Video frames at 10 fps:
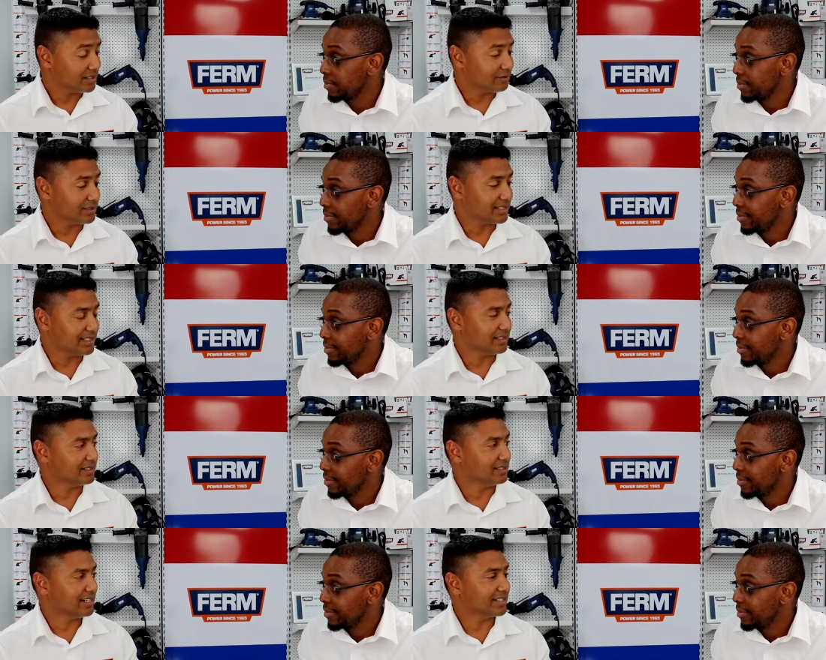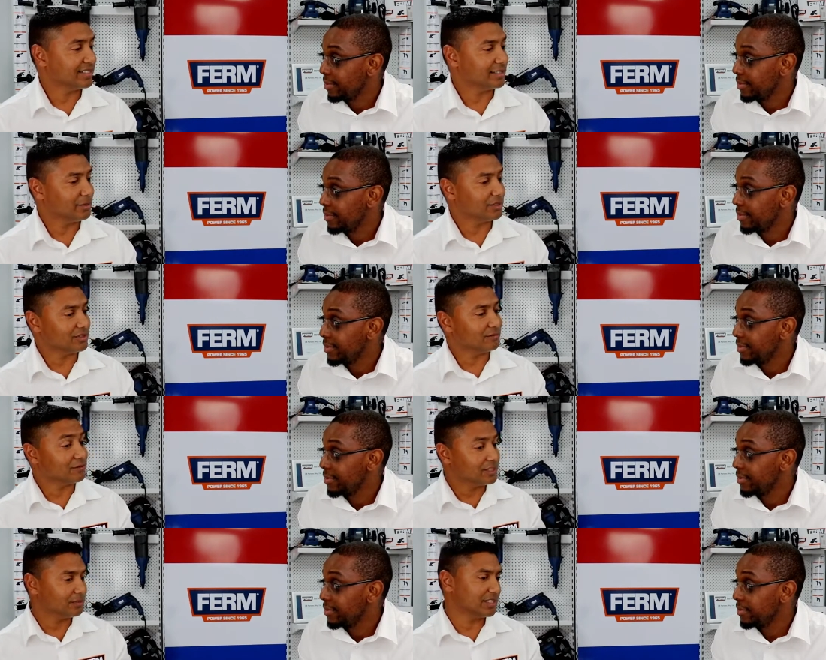Speaker 1: Definitely. The nice thing about the
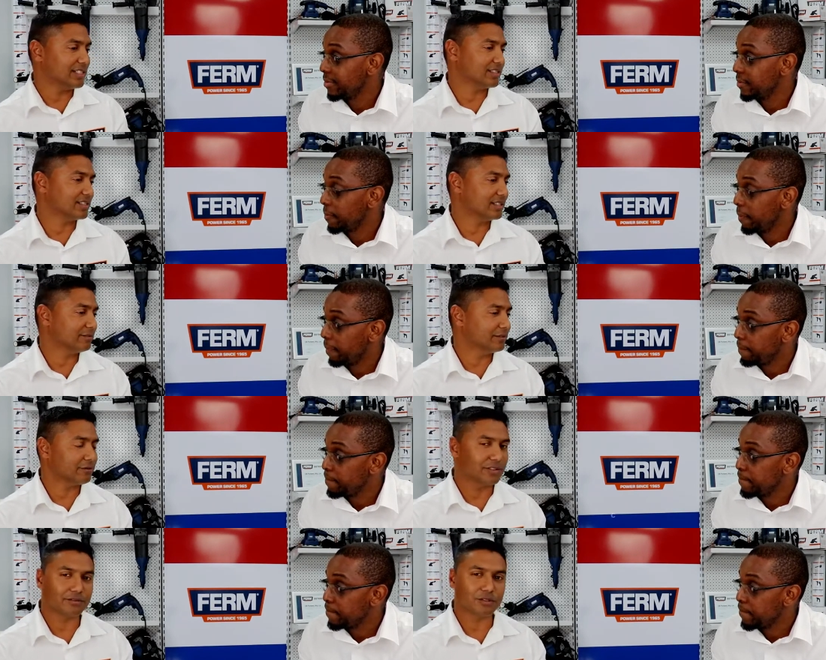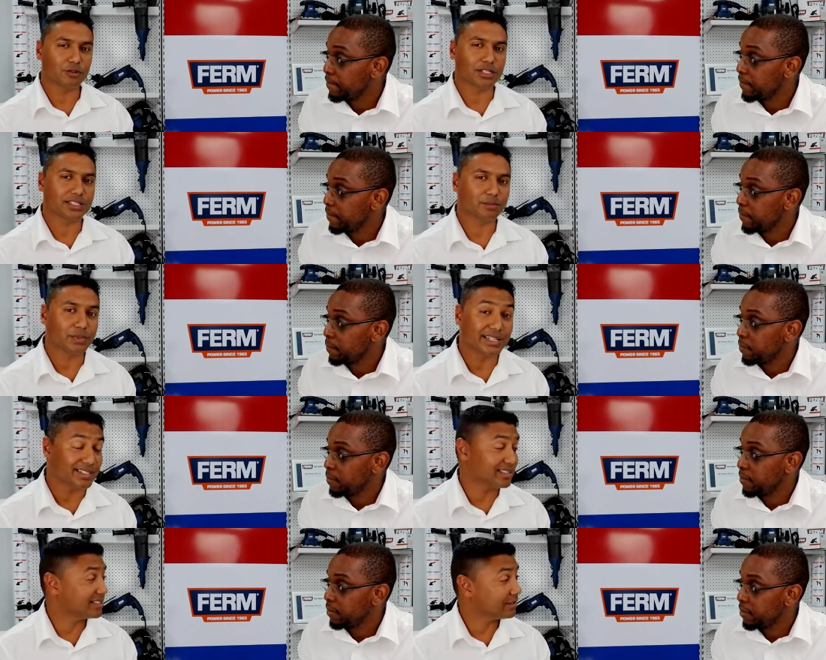FERM wrench, even if you have to look at the
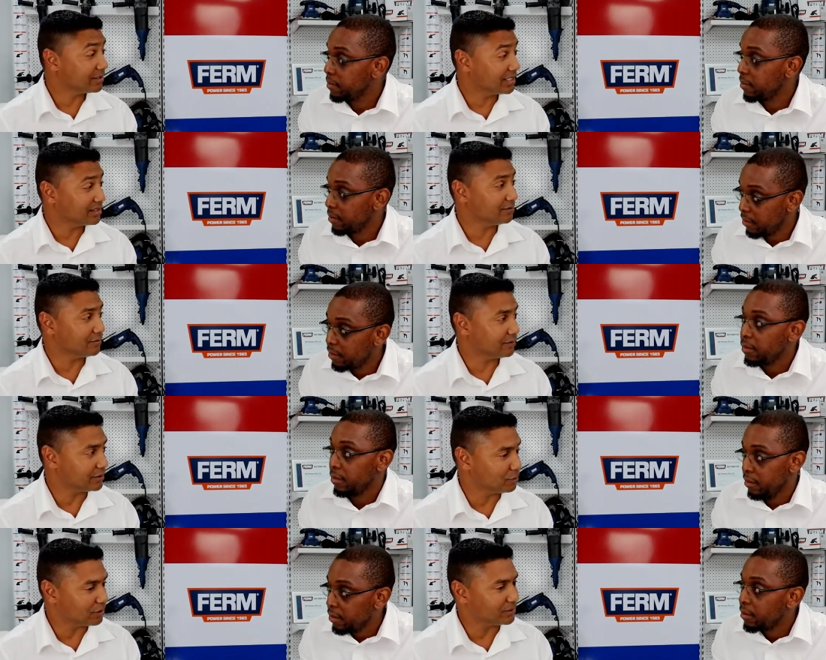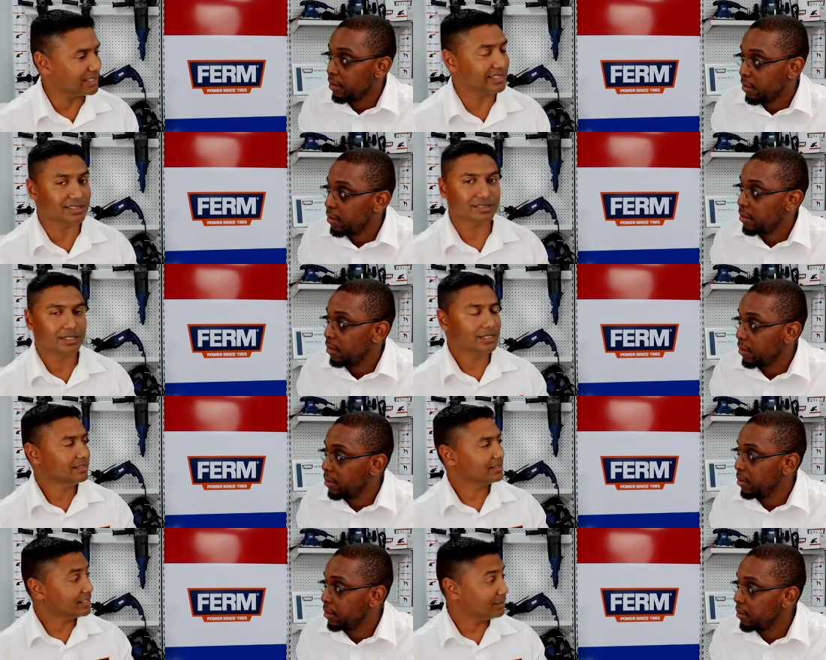basic 750 watt, we're getting
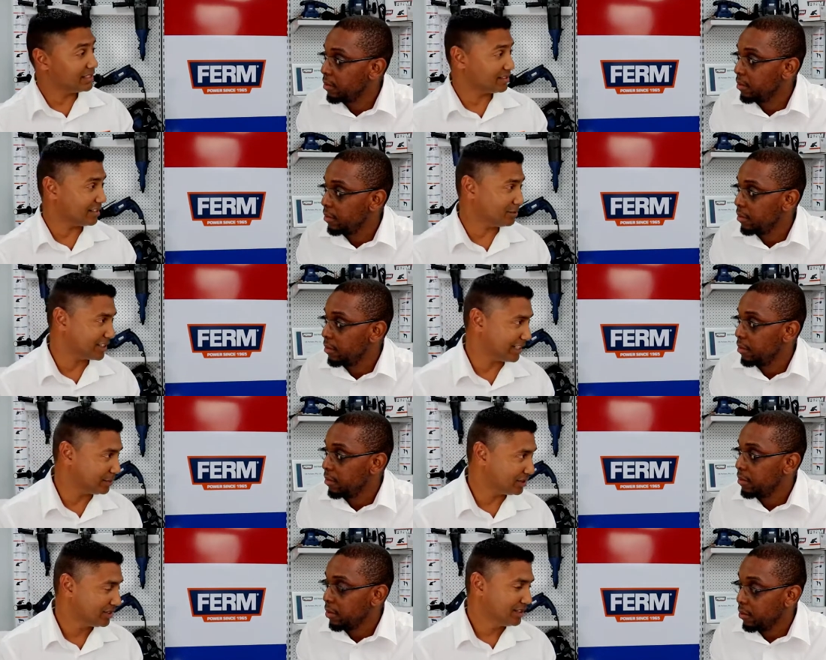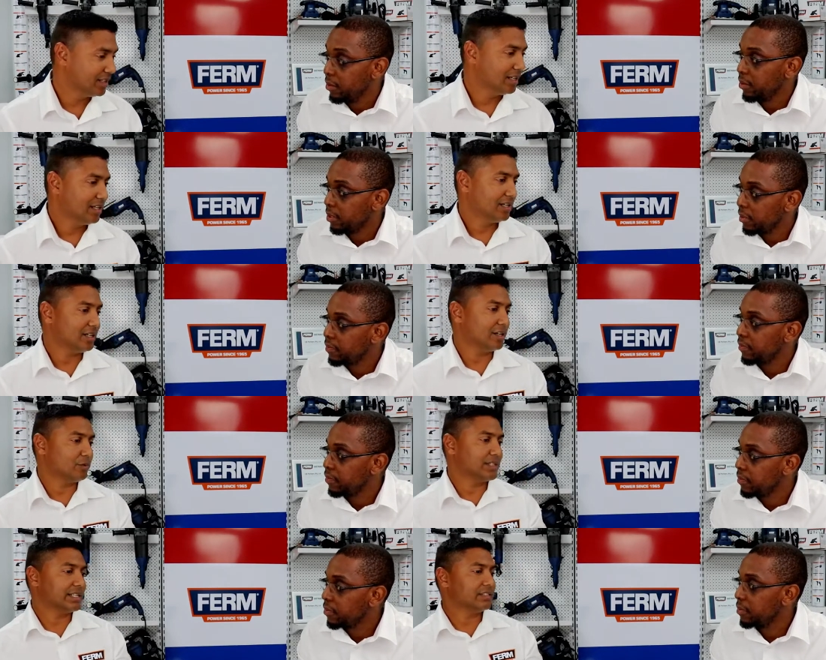3 meter rubber cable. Wow, okay. uh,
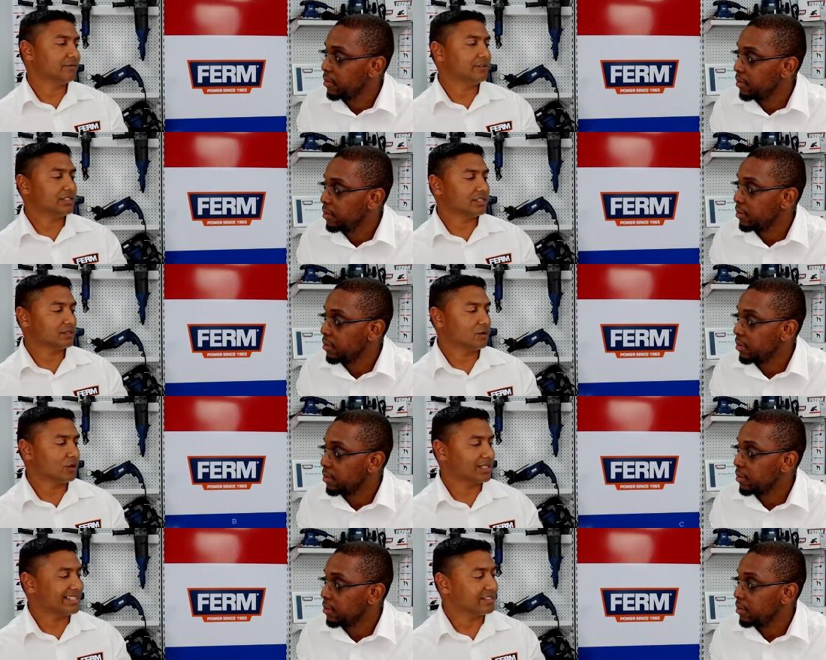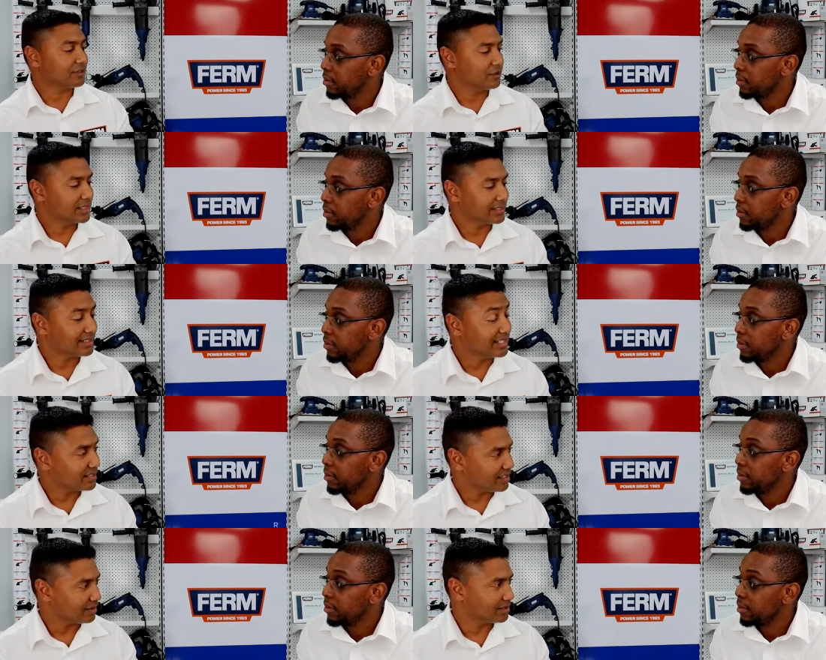we're getting a feature called electronic
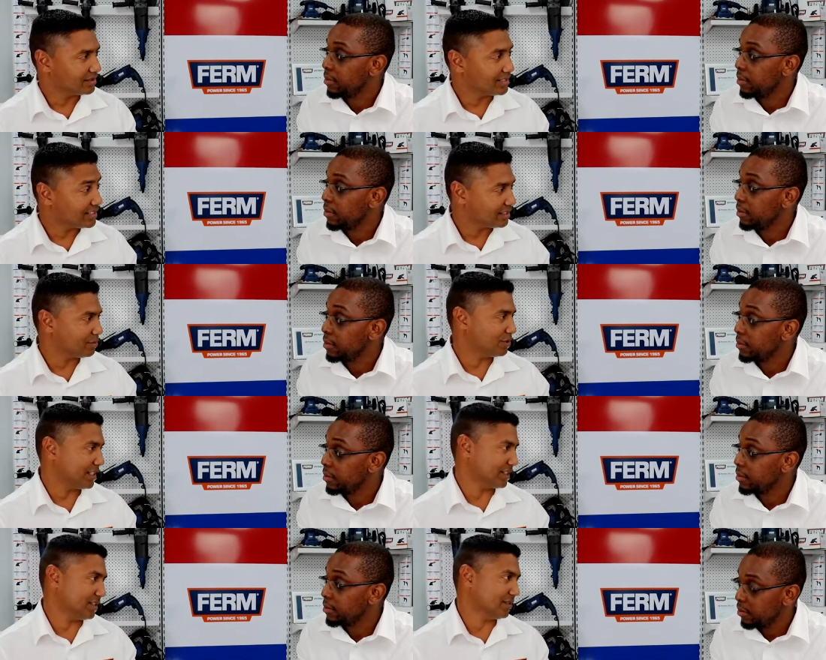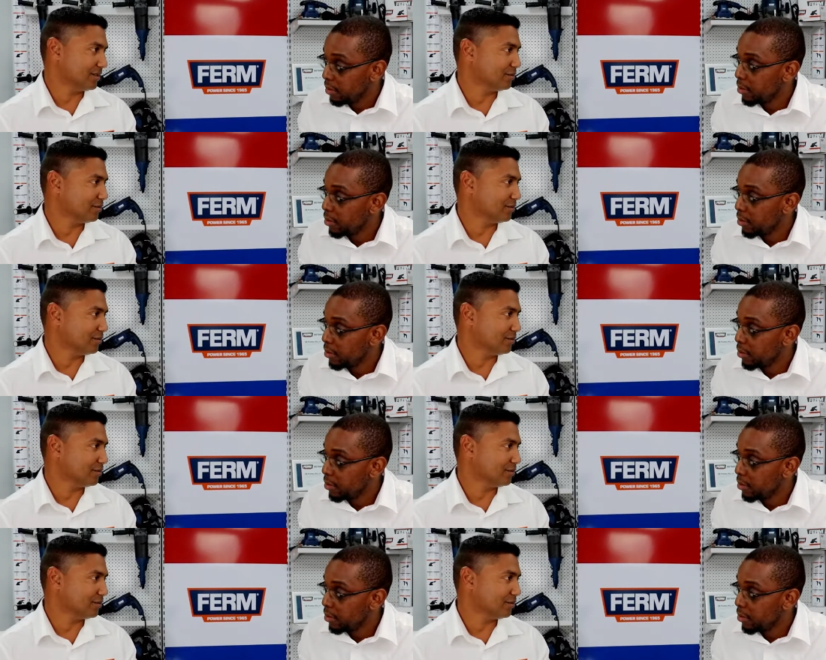restart, restart protection,